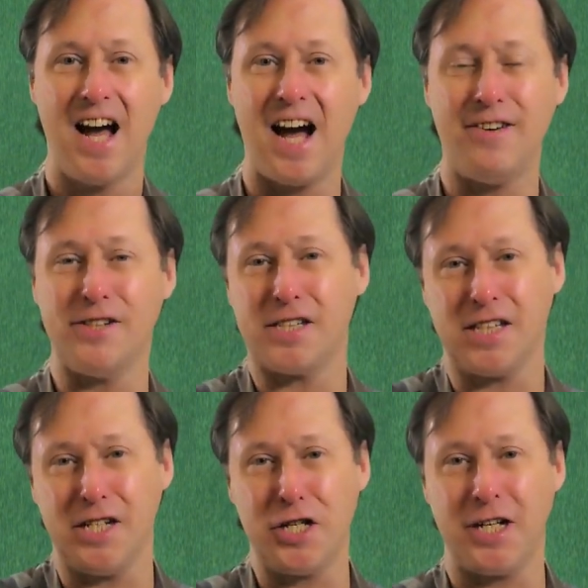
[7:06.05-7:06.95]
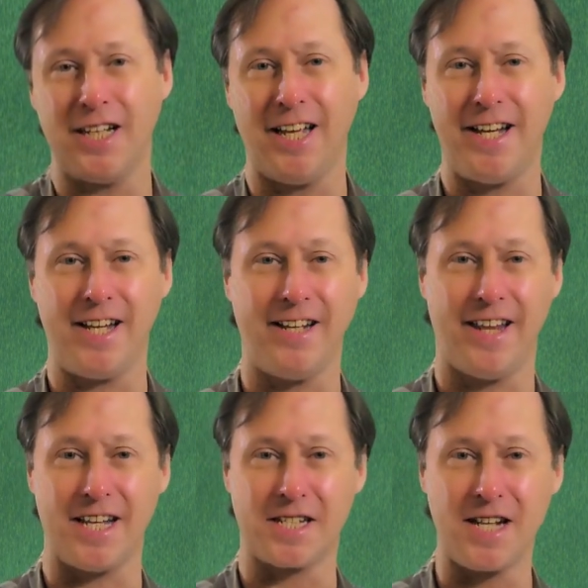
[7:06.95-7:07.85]
Obviously, she didn't let any of
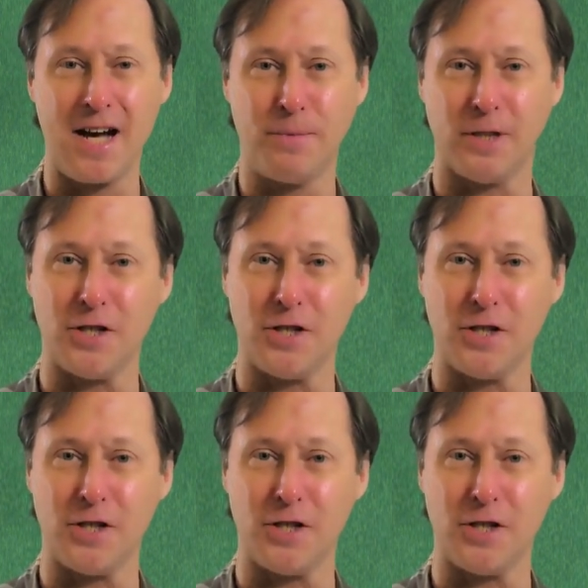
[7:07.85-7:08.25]
that stop her,